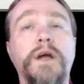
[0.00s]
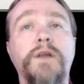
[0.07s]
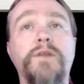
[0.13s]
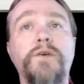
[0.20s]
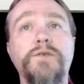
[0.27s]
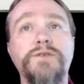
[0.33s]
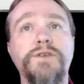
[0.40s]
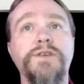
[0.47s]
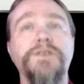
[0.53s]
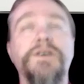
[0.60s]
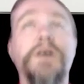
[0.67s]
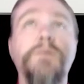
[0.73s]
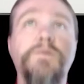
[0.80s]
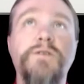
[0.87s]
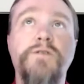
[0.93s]
And those are the
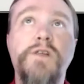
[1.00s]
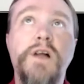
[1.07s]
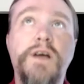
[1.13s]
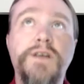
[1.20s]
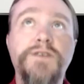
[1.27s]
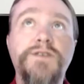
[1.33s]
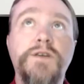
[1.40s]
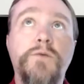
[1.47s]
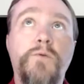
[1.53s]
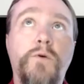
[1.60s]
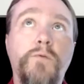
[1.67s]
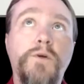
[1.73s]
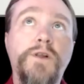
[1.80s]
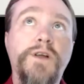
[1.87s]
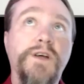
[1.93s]
types of clients that we're
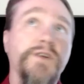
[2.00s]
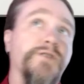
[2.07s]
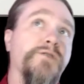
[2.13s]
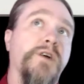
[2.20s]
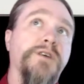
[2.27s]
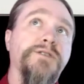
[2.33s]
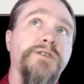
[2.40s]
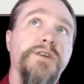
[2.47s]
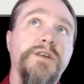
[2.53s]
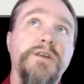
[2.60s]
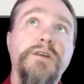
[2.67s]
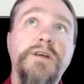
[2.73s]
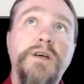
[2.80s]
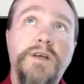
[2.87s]
really interested